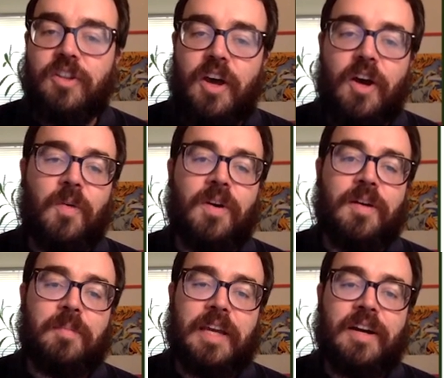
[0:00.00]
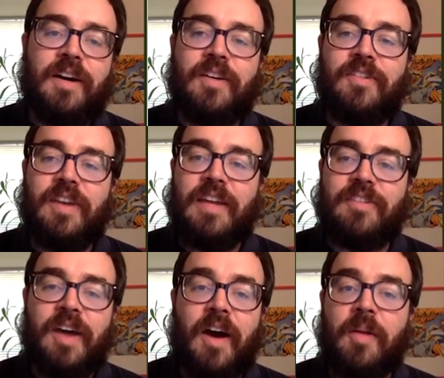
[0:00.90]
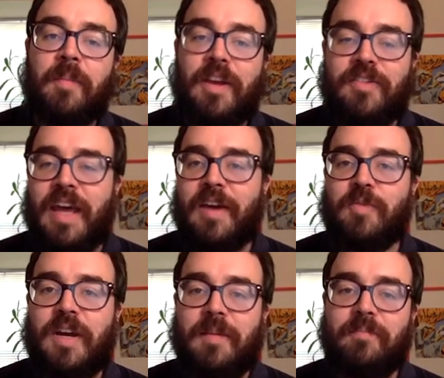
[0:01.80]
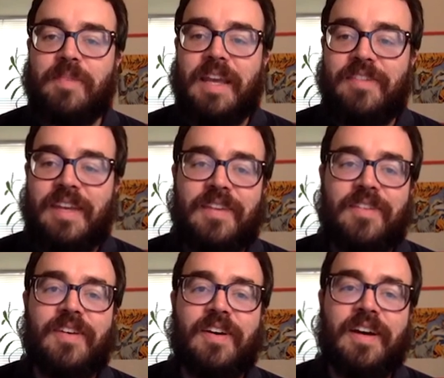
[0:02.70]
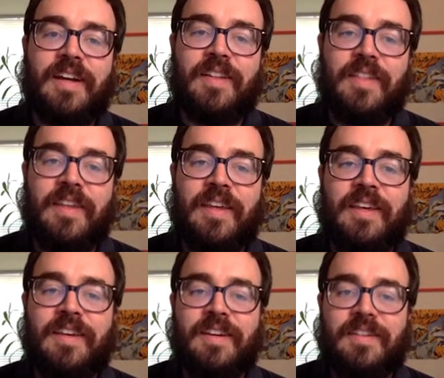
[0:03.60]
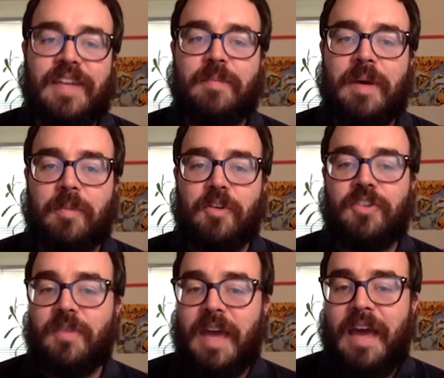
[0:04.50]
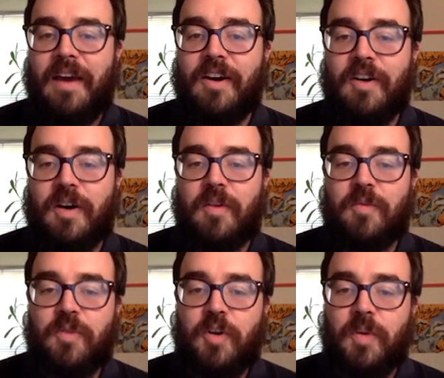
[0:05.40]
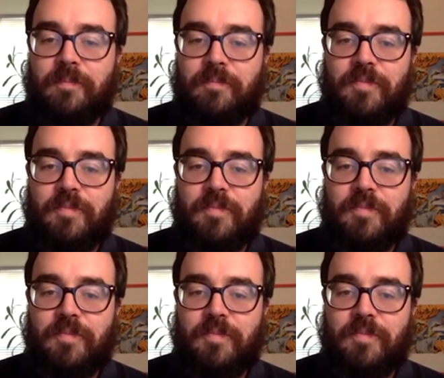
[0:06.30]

No, because it's not on my stack frame. It's inside the data members of, uh, of foo.